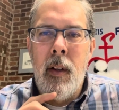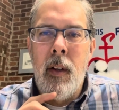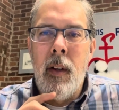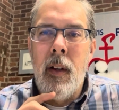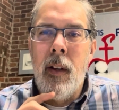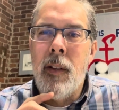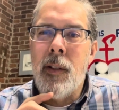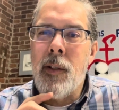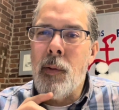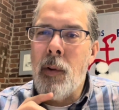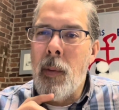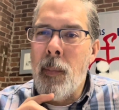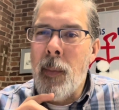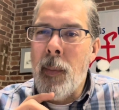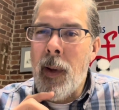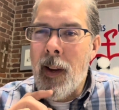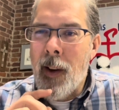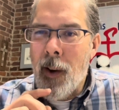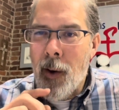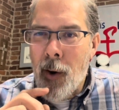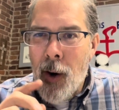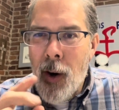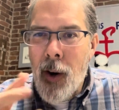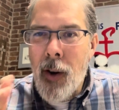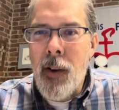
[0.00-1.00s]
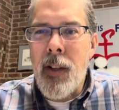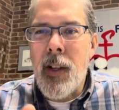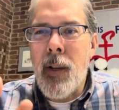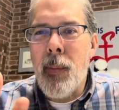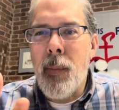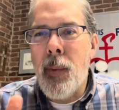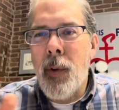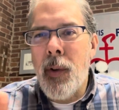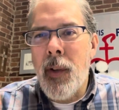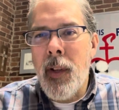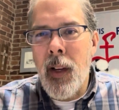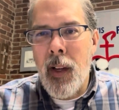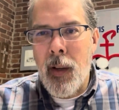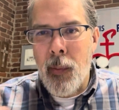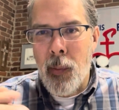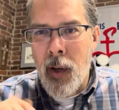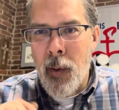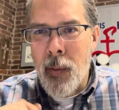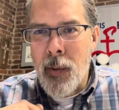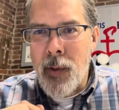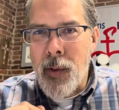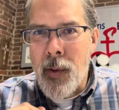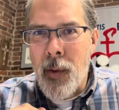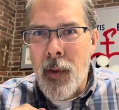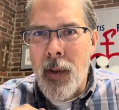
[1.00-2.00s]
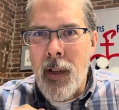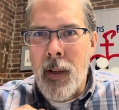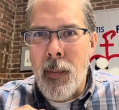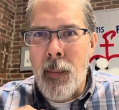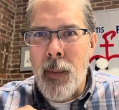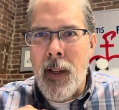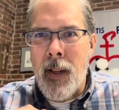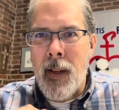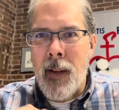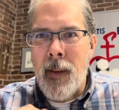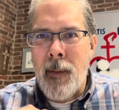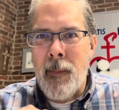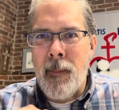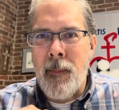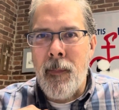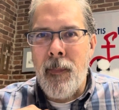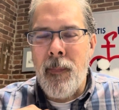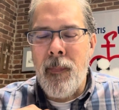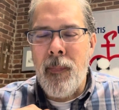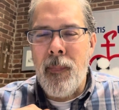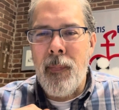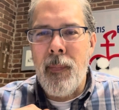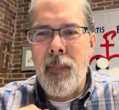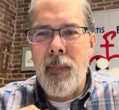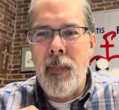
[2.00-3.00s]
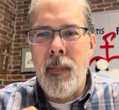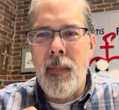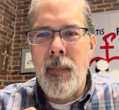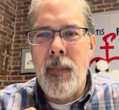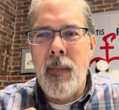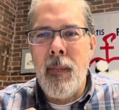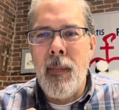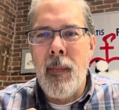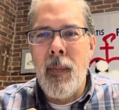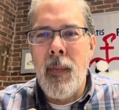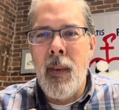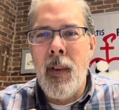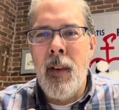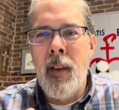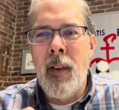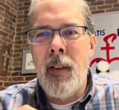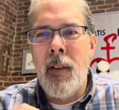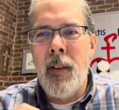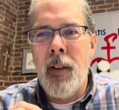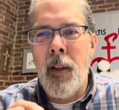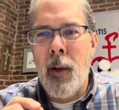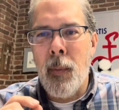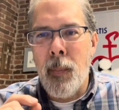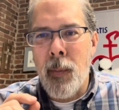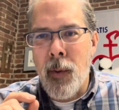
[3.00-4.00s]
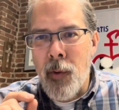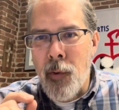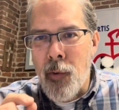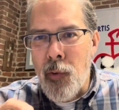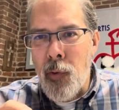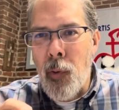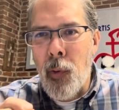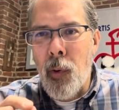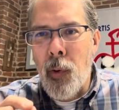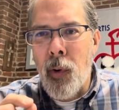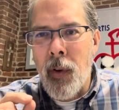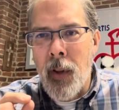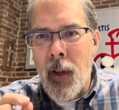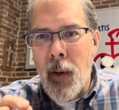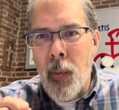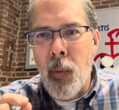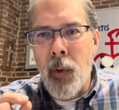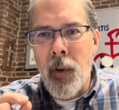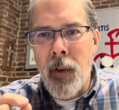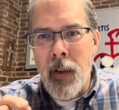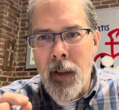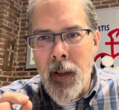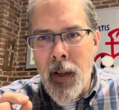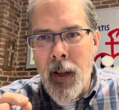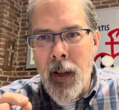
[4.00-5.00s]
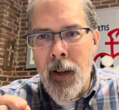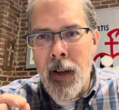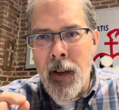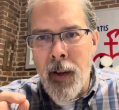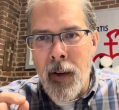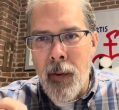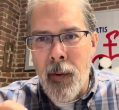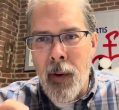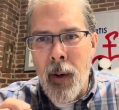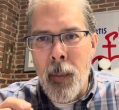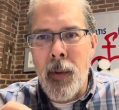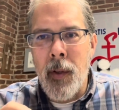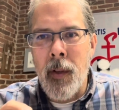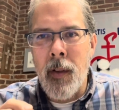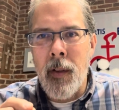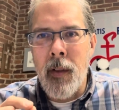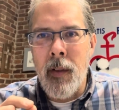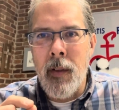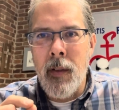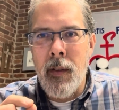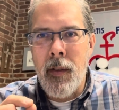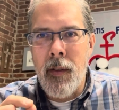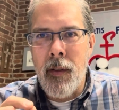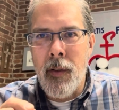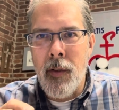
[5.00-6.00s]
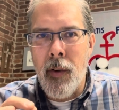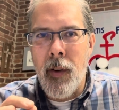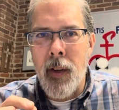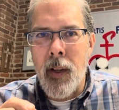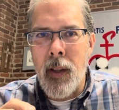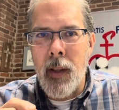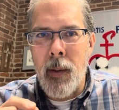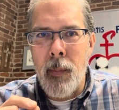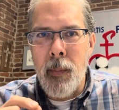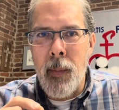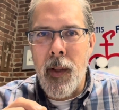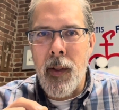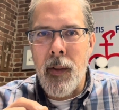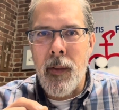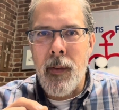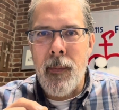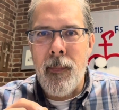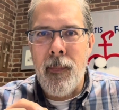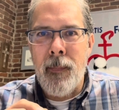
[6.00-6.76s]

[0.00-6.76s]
So he made it hard to predict where he was going to be, to help ensure they wouldn't get interrupted during the meal.